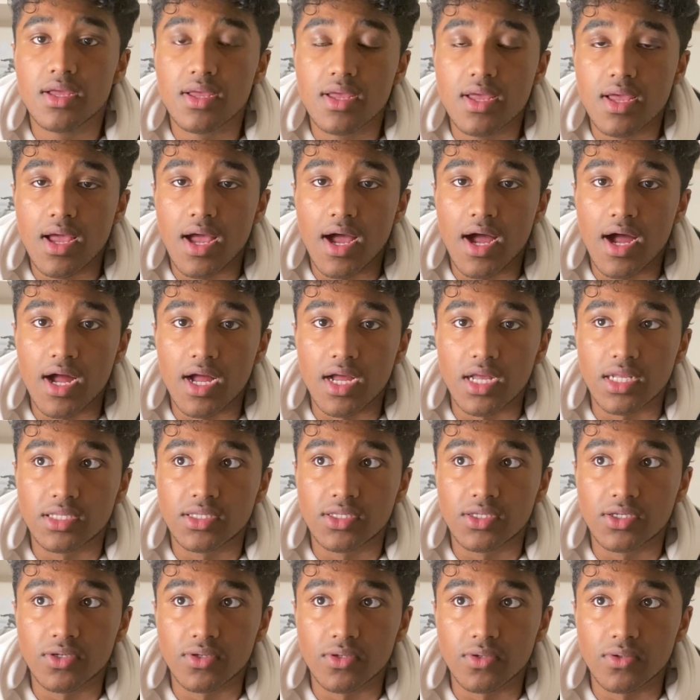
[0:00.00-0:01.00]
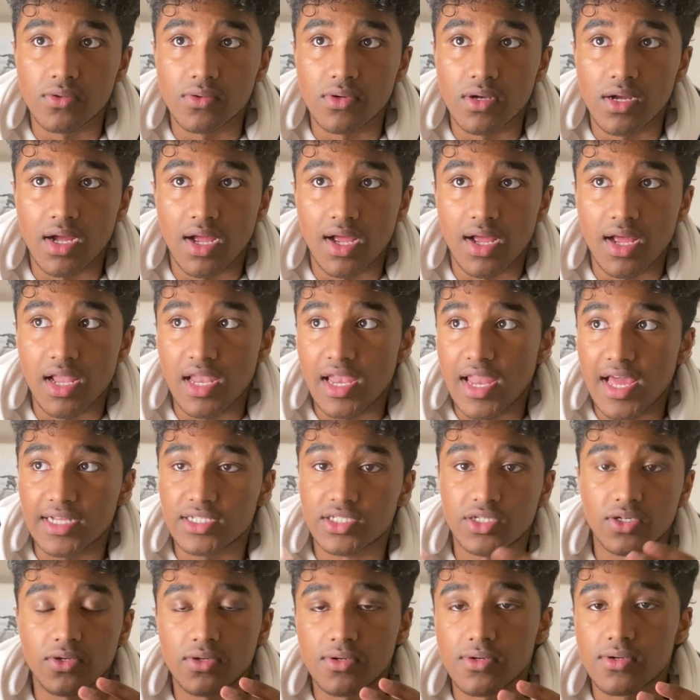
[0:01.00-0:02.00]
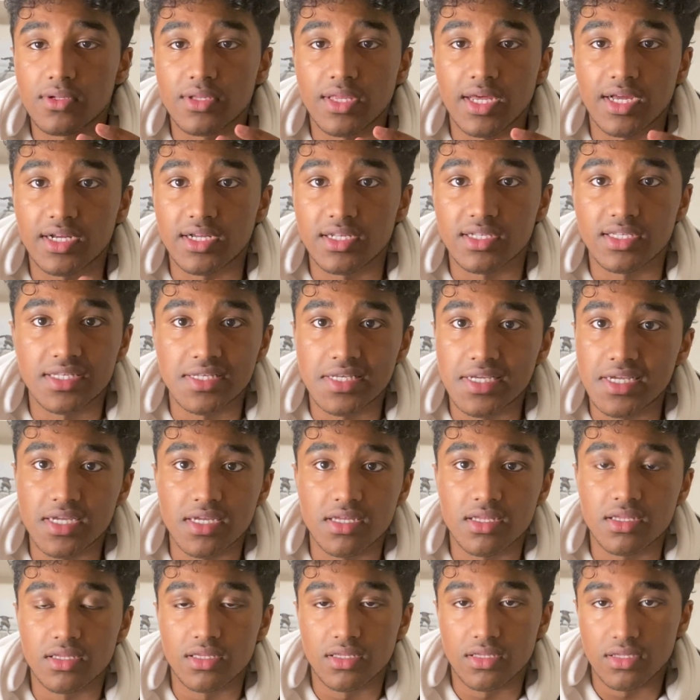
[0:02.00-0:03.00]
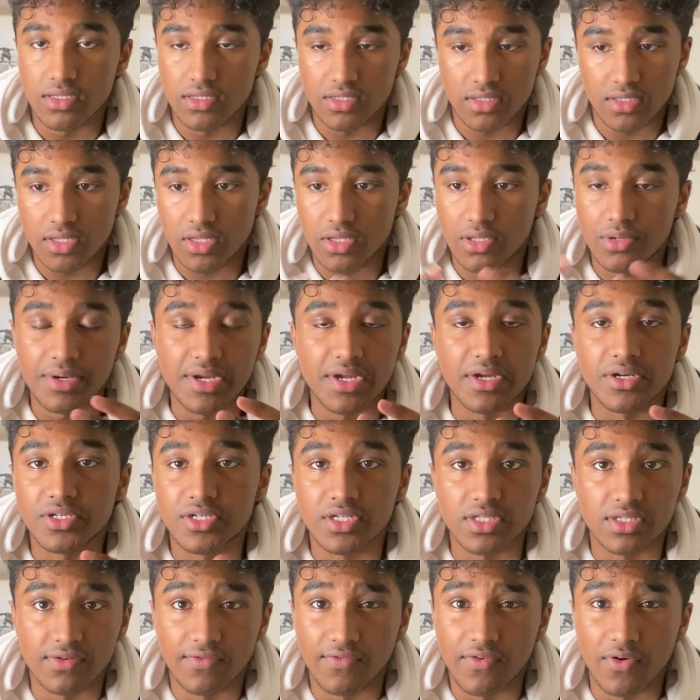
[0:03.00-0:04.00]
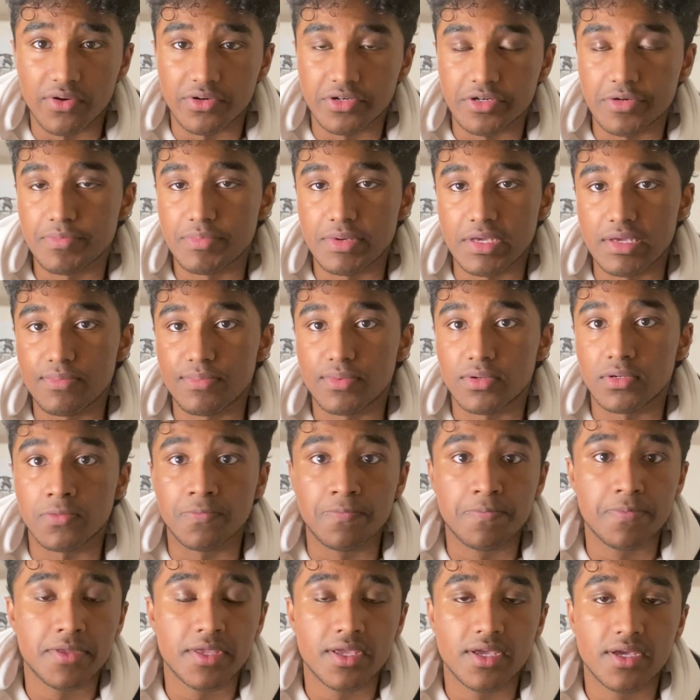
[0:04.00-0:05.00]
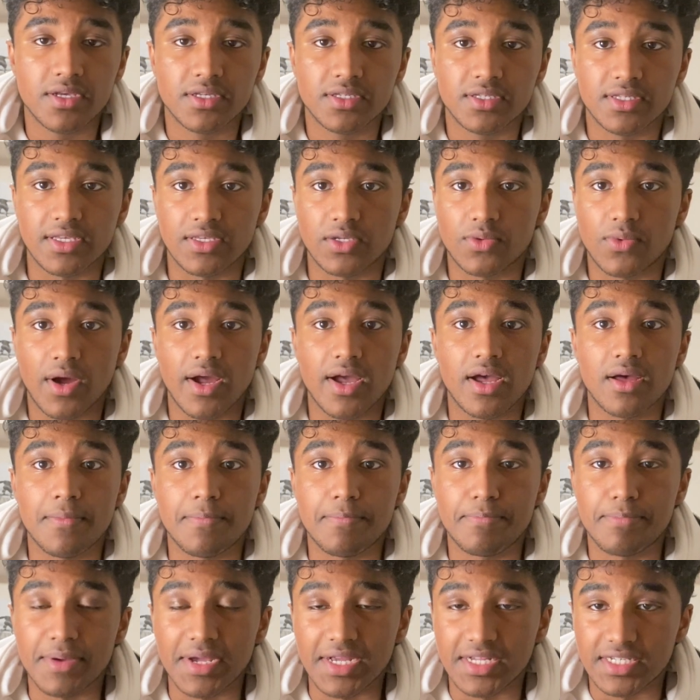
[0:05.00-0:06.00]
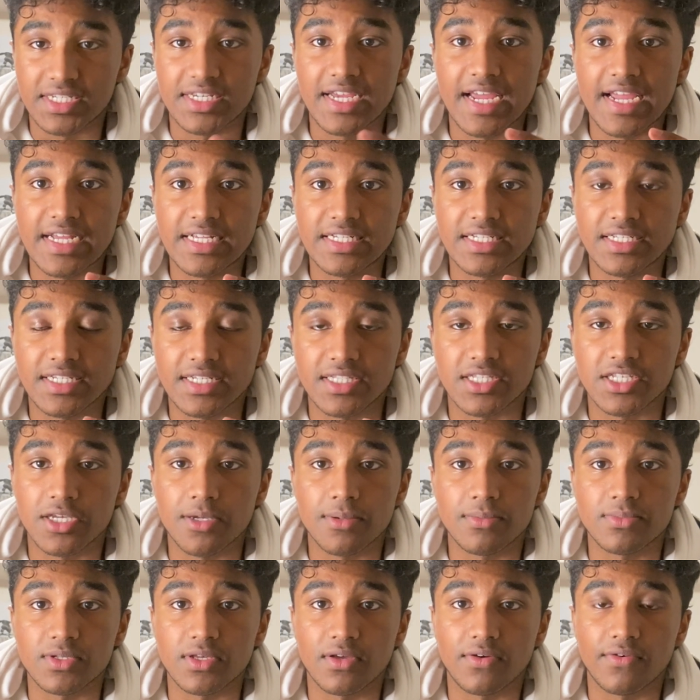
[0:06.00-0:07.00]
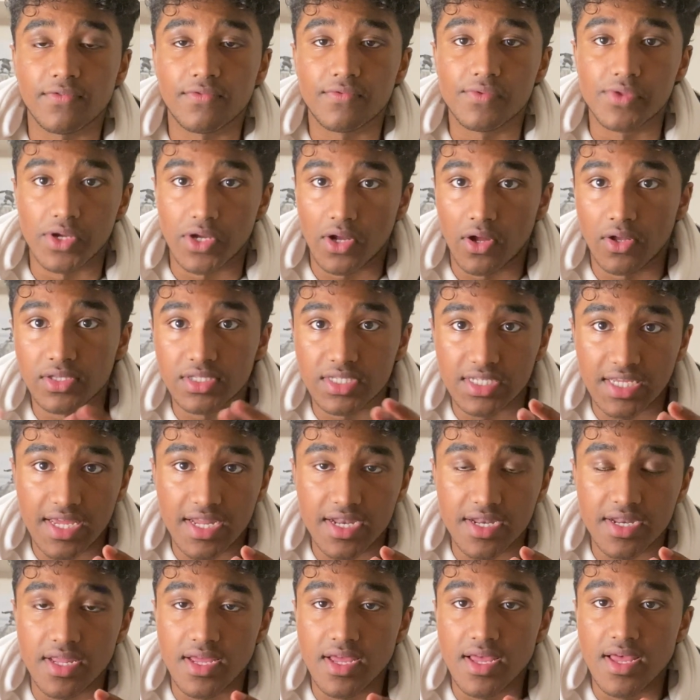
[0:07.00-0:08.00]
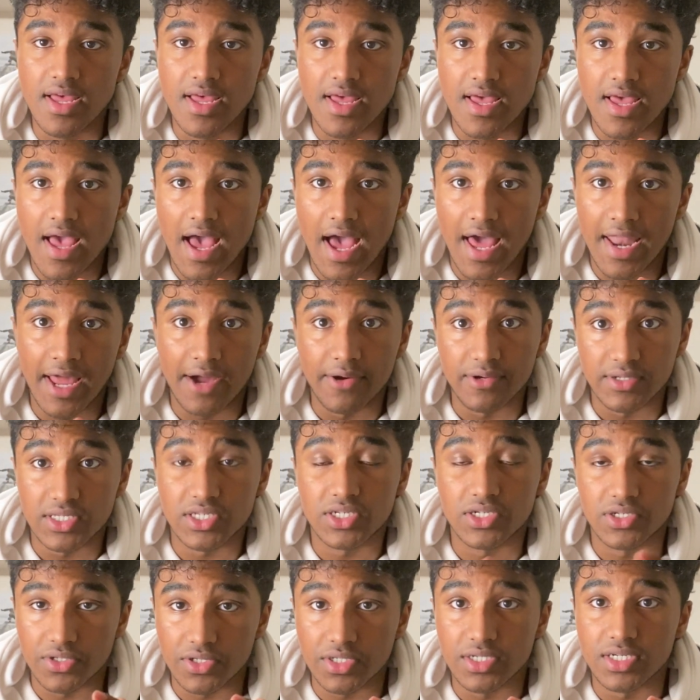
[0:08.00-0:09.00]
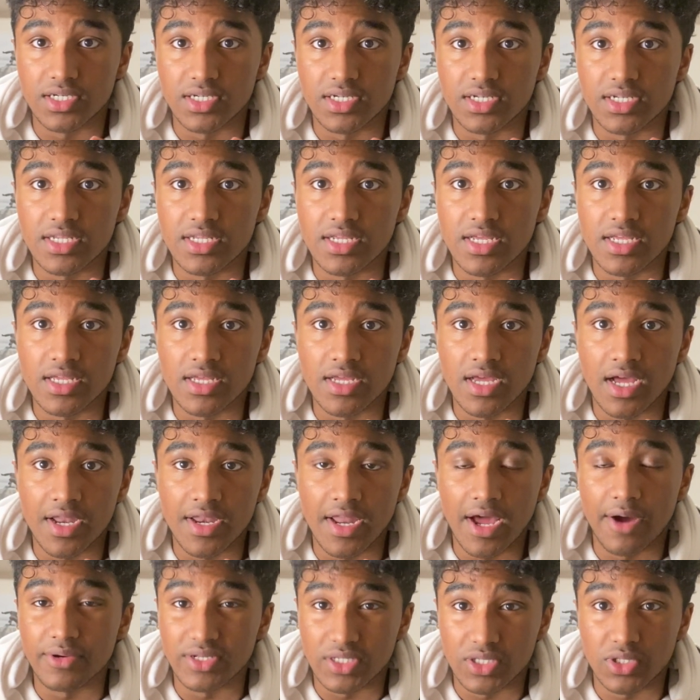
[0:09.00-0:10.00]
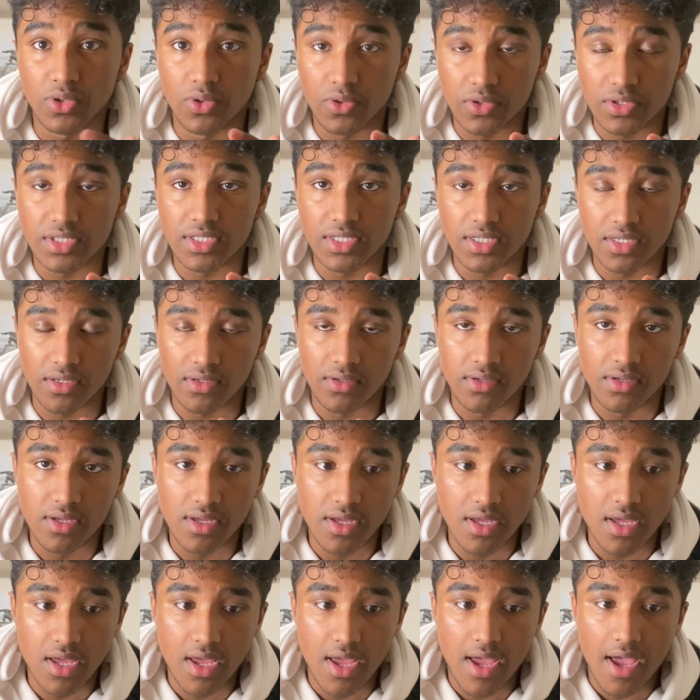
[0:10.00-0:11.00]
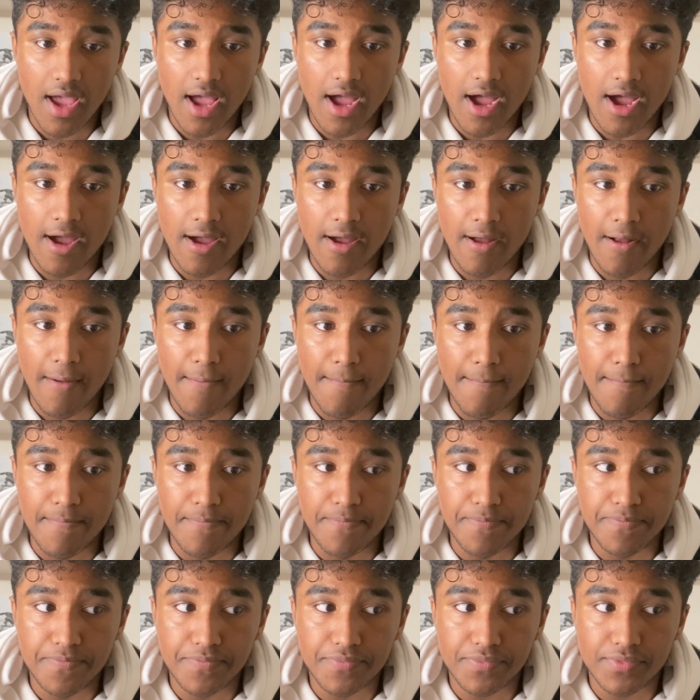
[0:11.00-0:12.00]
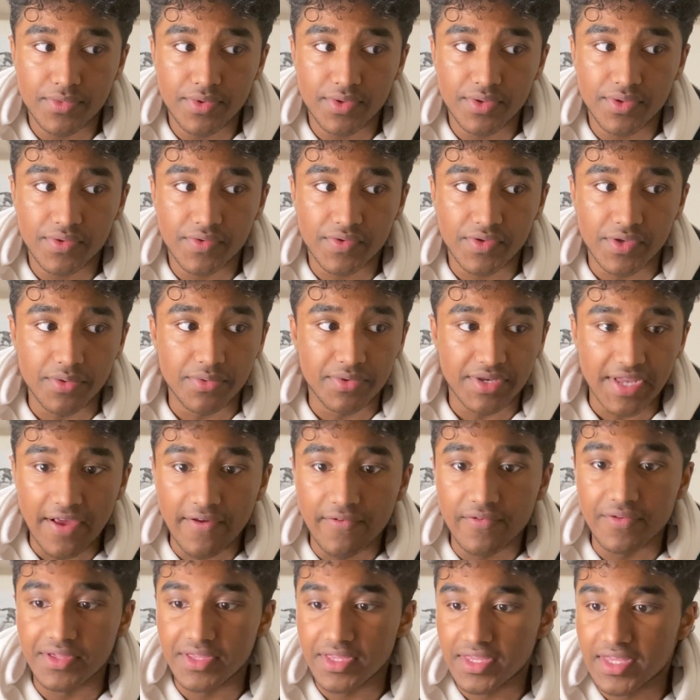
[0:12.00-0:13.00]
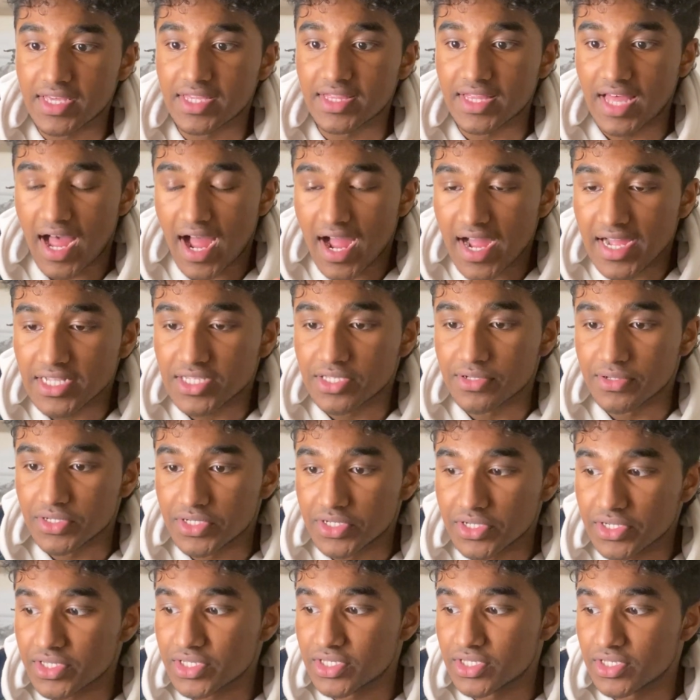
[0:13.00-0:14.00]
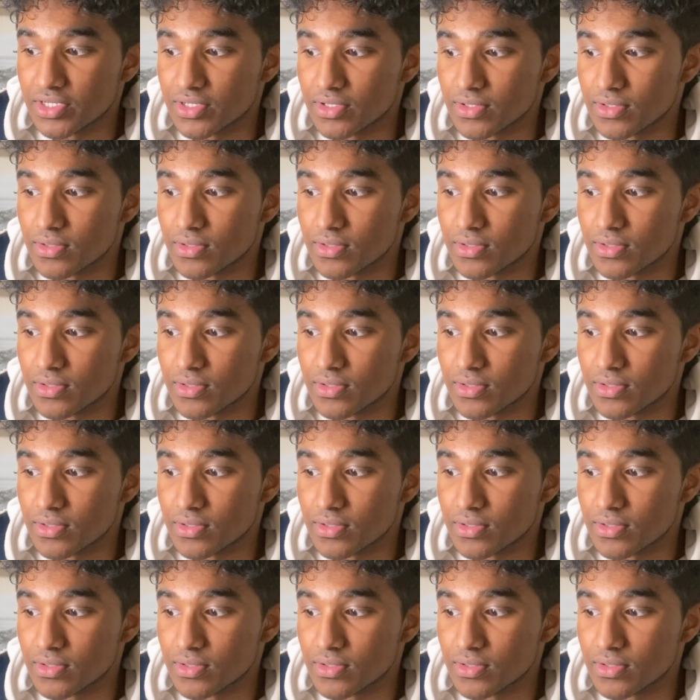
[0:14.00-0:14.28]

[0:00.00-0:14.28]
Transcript: to a lecture hall that could seat 300 to 400 people. So there's quite a big change in terms of the content and how it's structured and how it's taught to you. So definitely the thing that I had to adjust to